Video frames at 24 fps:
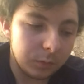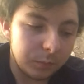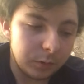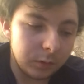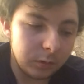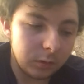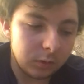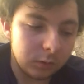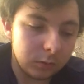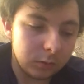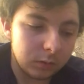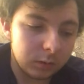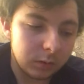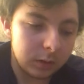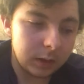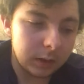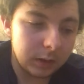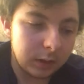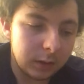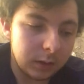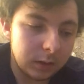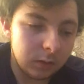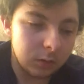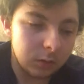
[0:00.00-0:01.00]
all
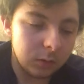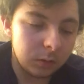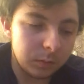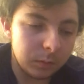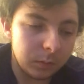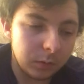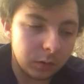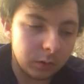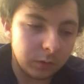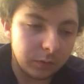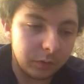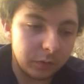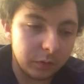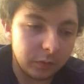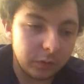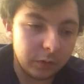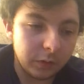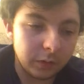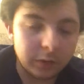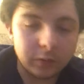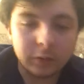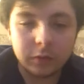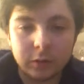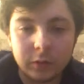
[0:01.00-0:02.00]
okay. Hope none of you've
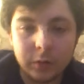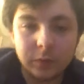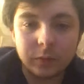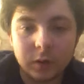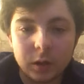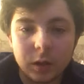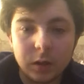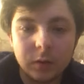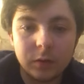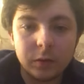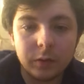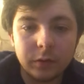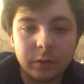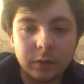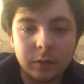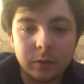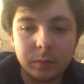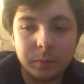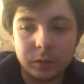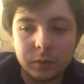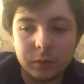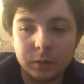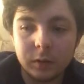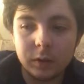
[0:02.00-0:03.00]
got coronavirus,
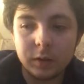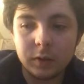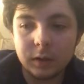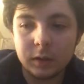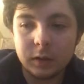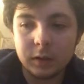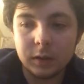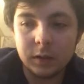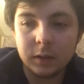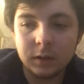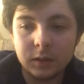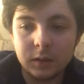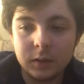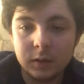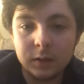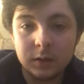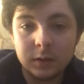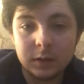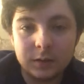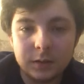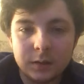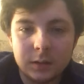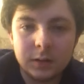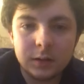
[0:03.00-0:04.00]
but
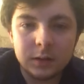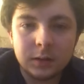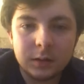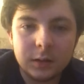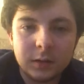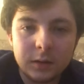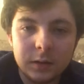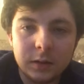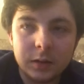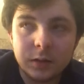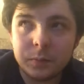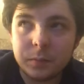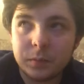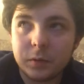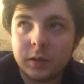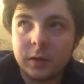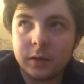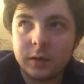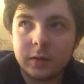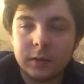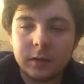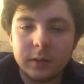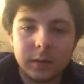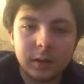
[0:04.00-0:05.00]
at this
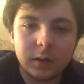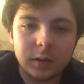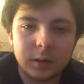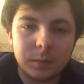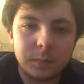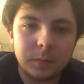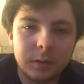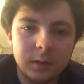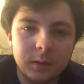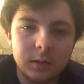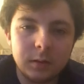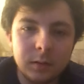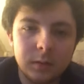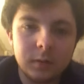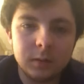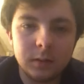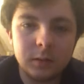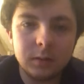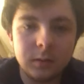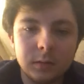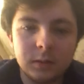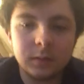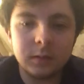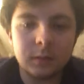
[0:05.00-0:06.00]
point in time.
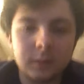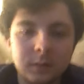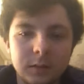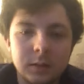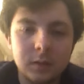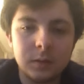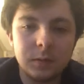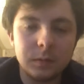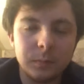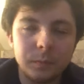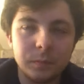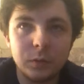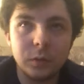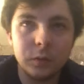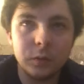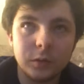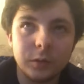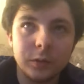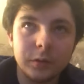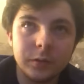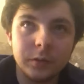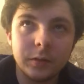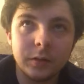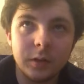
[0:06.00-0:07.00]

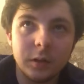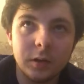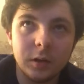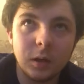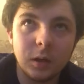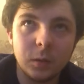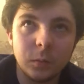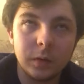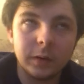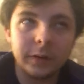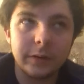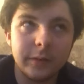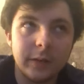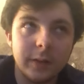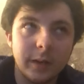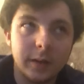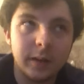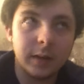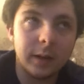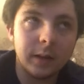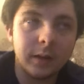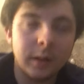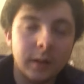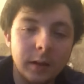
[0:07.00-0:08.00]
Plus, I want to
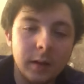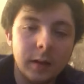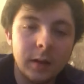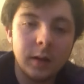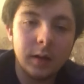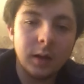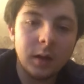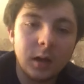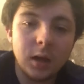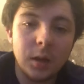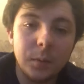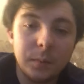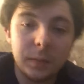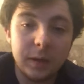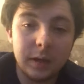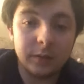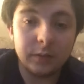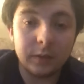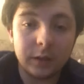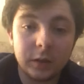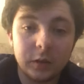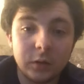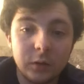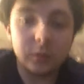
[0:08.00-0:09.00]
say a big
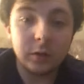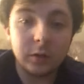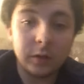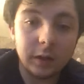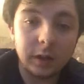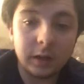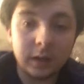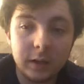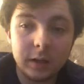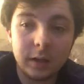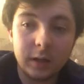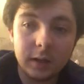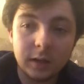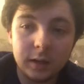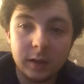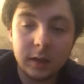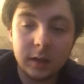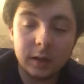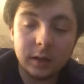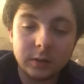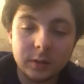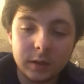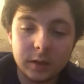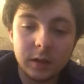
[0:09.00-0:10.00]
thank you to the
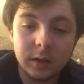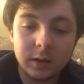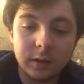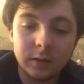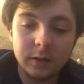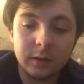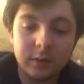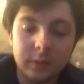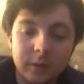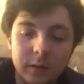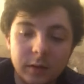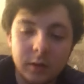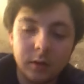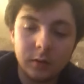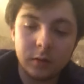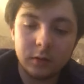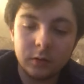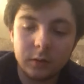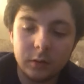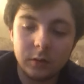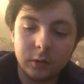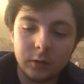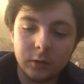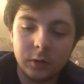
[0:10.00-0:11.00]
NHS
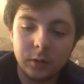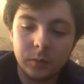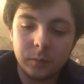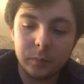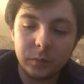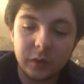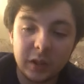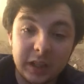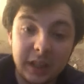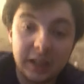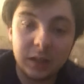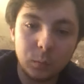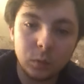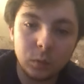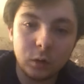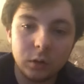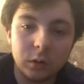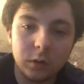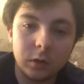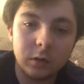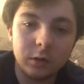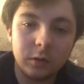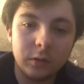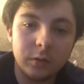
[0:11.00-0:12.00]
and the key
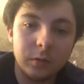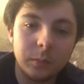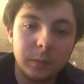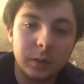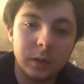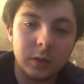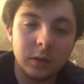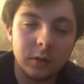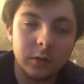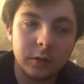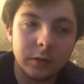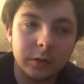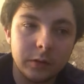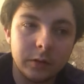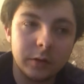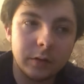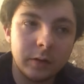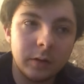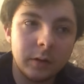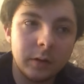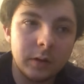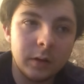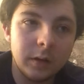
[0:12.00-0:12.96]
workers, because